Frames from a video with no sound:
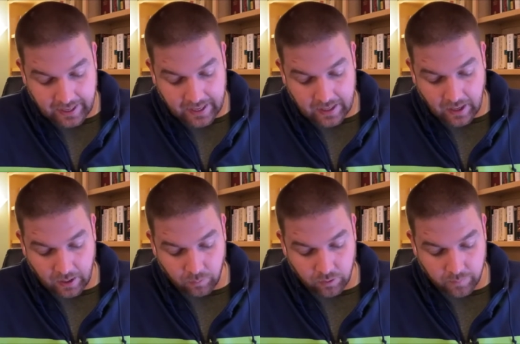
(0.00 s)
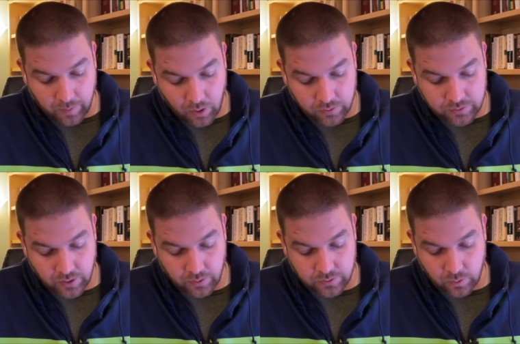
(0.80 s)
and I will oppose
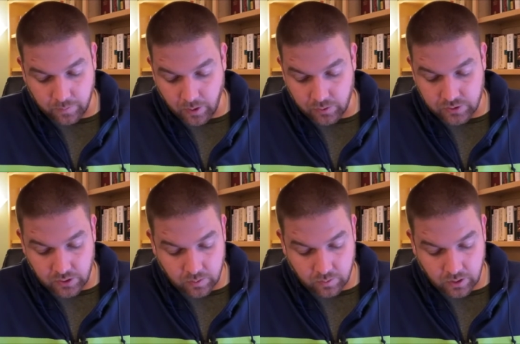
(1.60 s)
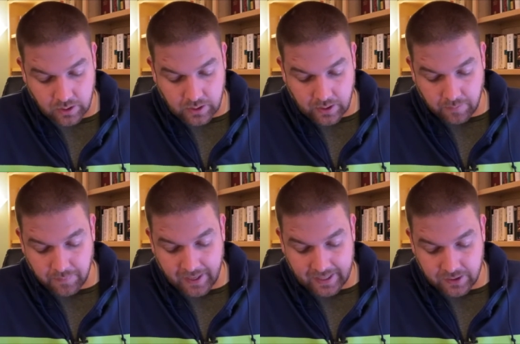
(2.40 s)
those who oppose you
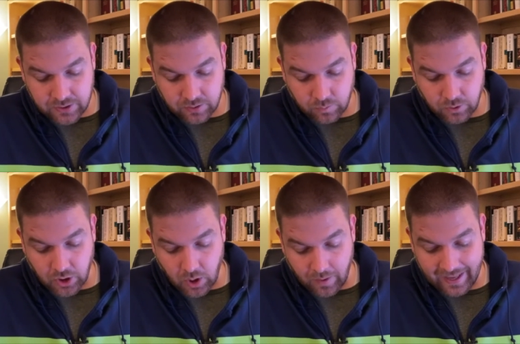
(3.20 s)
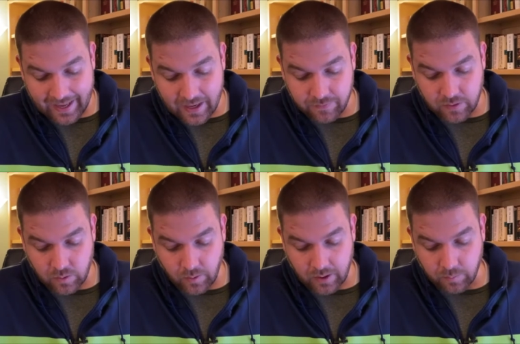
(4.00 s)
my angel will go ahead of
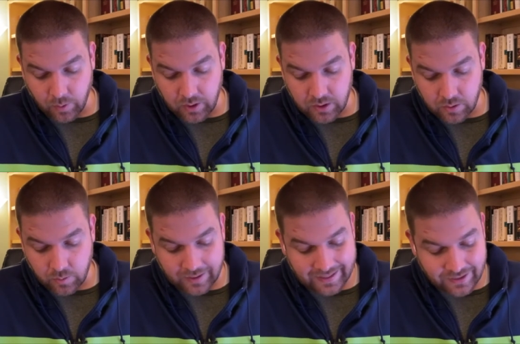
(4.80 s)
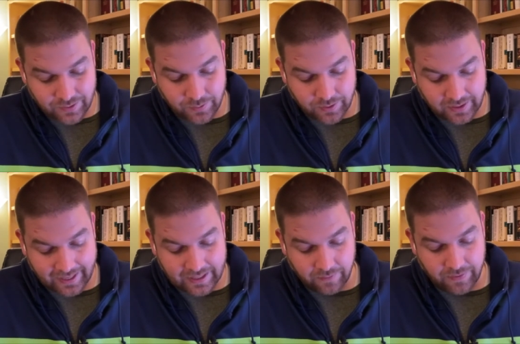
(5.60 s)
you and bring you into the
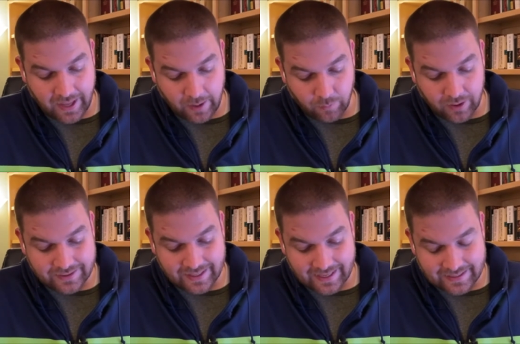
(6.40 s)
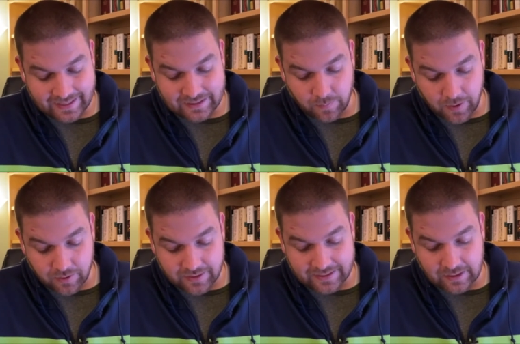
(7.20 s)
land of the Amorites, the Hittites, the
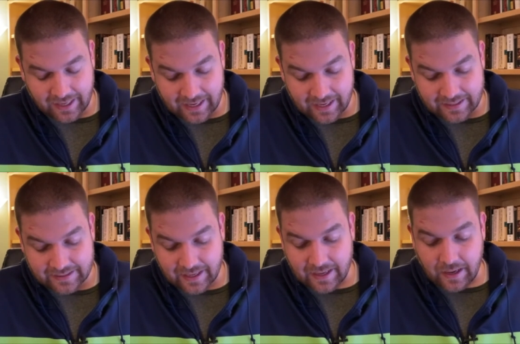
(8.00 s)
Perizzites, the Canaanites,